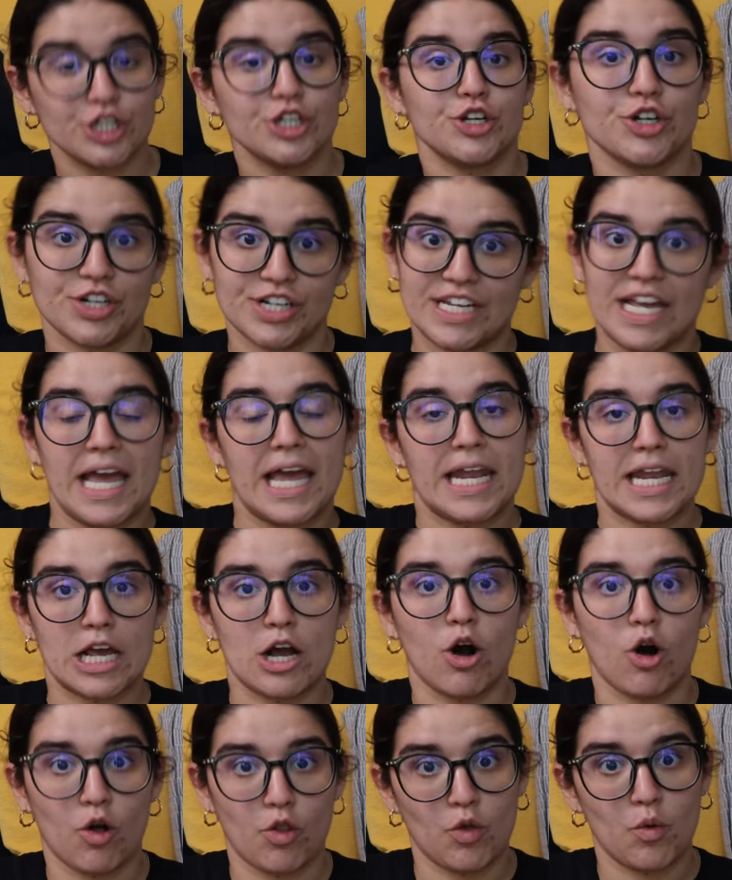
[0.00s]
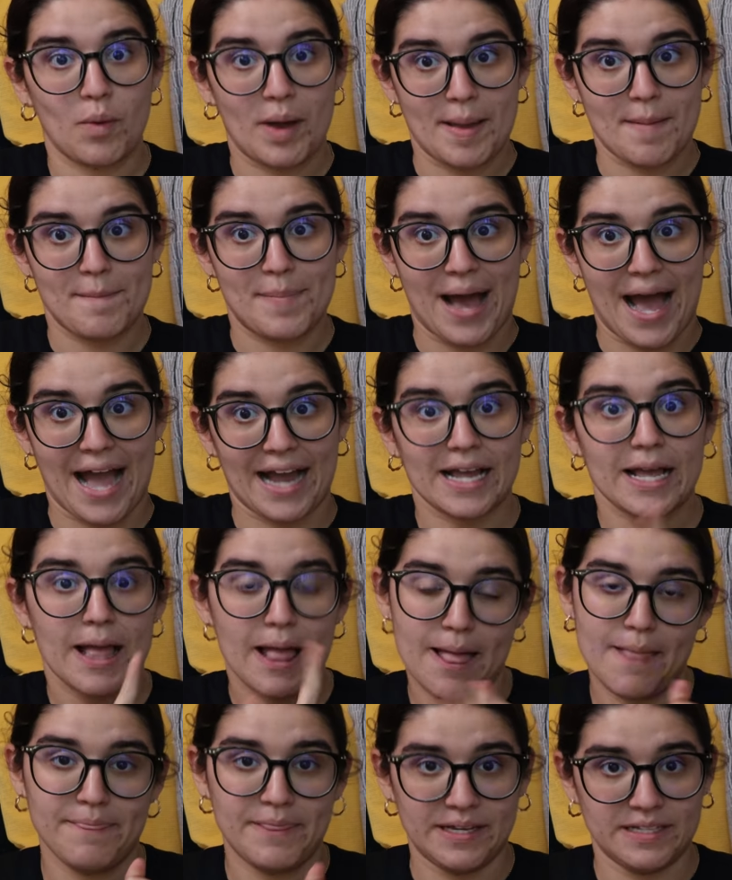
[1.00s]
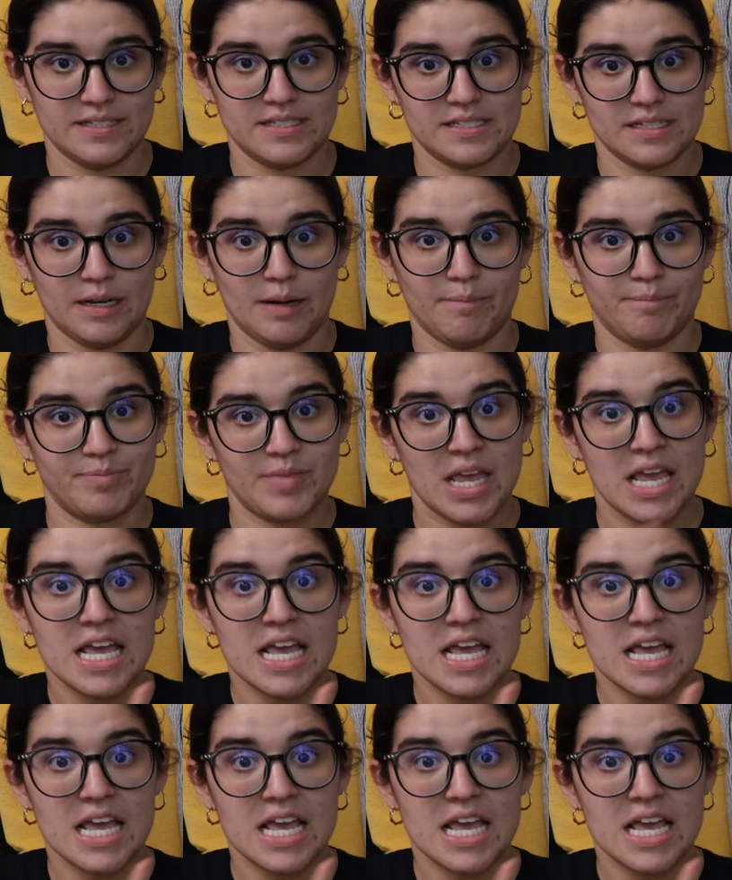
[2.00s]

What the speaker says: you're gaining all the way back and then some.